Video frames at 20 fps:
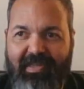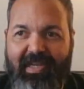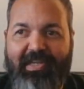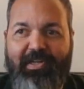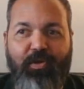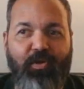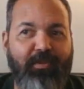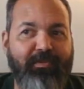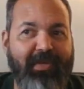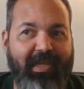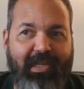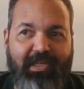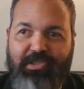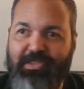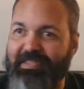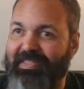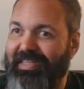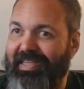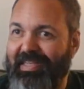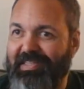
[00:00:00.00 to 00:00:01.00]
I know I'm
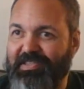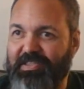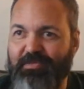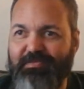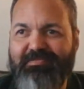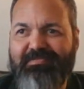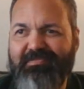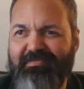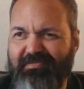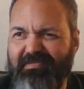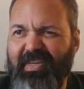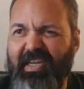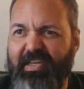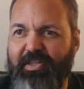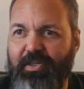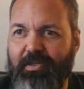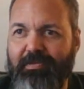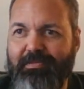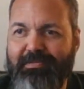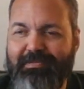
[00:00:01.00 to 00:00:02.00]
dashingly handsome. I
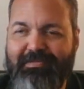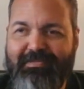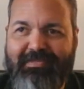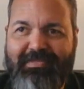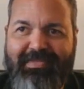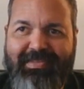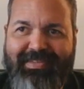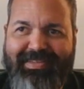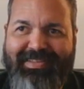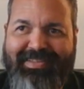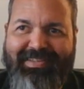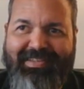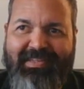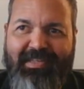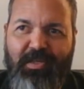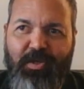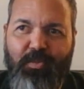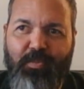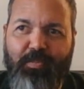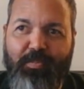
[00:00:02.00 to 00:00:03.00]
know.
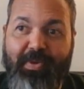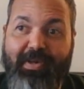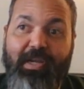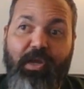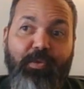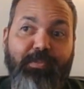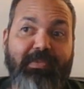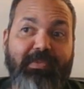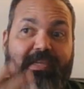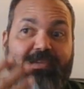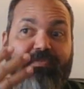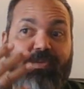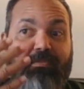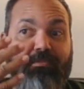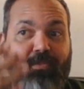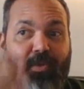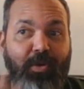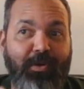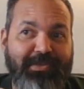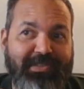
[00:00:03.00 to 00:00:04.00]
But I would be even
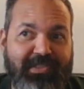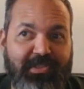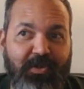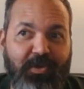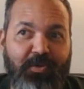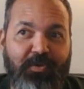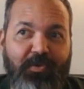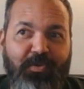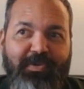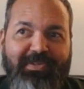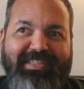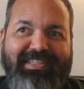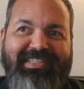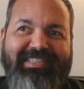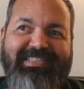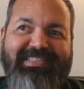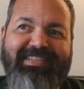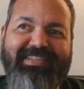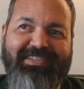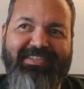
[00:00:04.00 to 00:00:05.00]
more so with
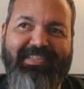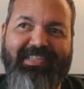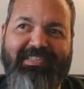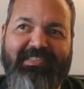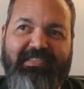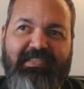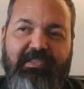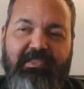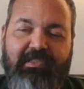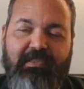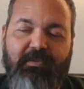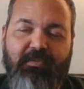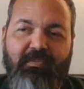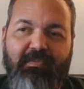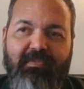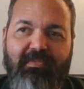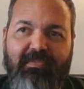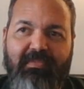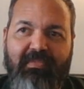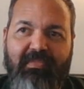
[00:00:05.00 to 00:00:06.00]
ESight glasses.
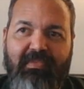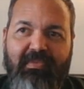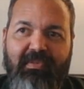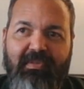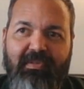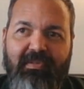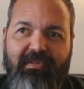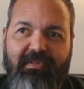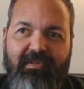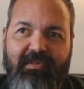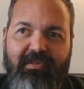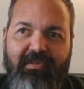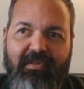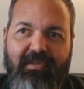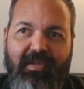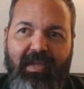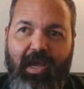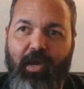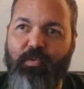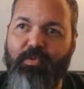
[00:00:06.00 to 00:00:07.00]

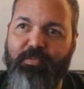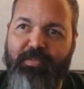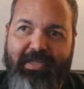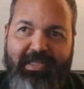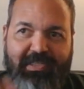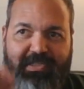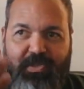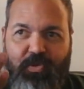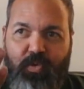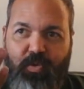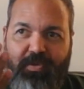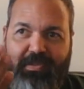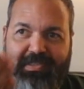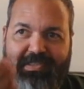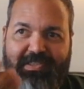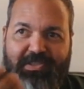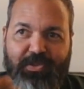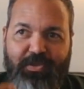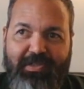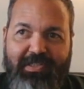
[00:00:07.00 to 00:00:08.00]
I would be as cool as
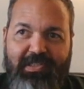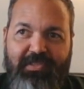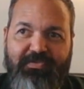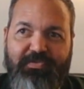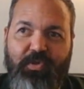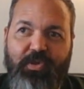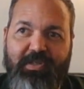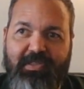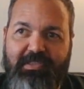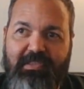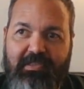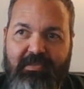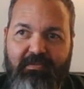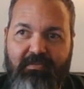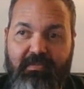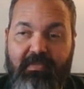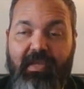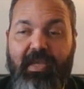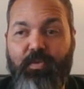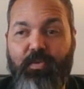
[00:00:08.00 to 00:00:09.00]
Jordy LaForge.
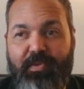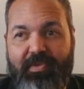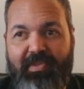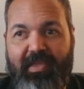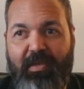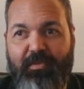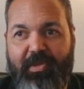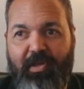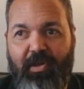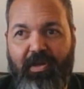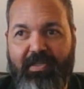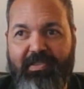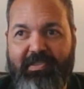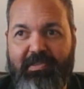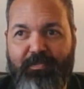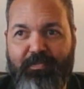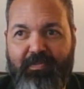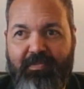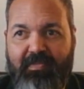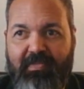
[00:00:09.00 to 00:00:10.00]
And wouldn't that be
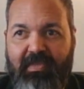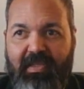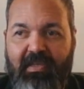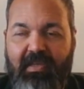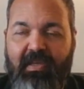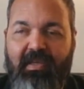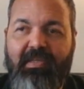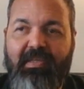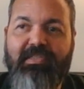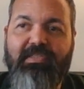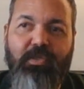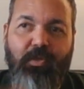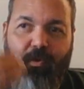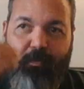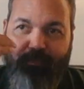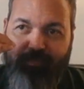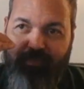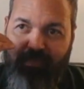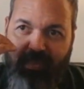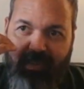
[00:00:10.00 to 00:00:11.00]
awesome?
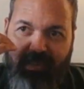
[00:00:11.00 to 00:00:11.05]
So